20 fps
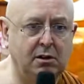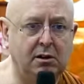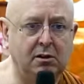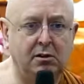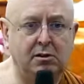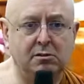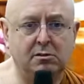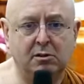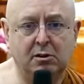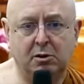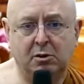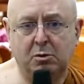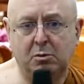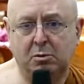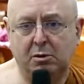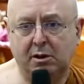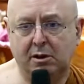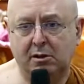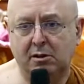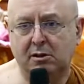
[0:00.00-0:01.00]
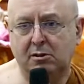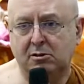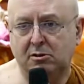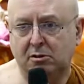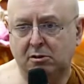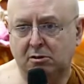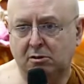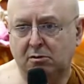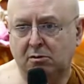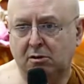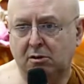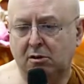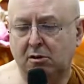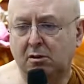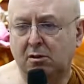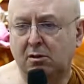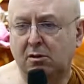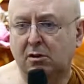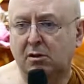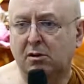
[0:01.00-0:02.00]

there's no way that children